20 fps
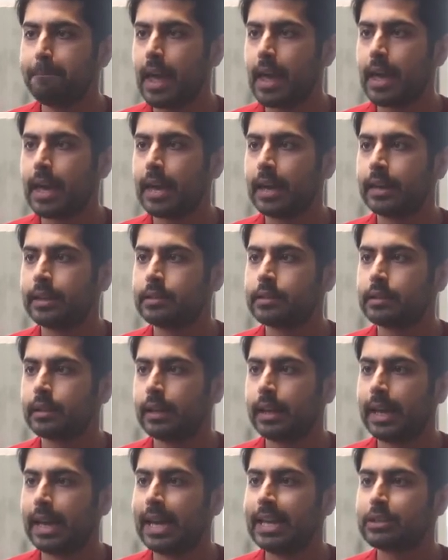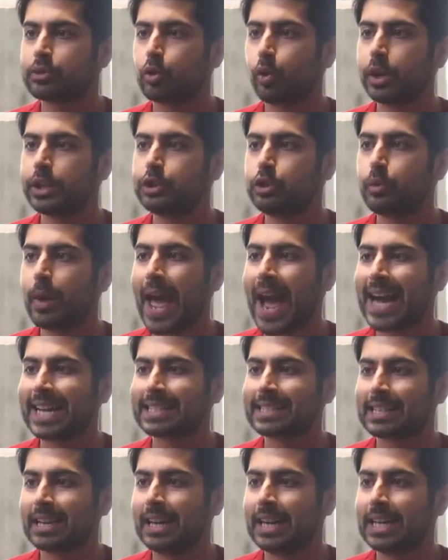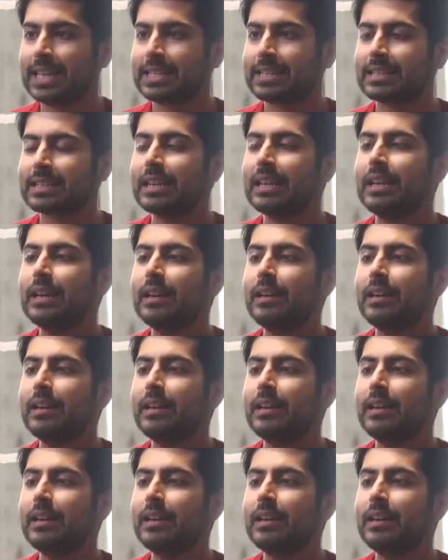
And it's going to ask us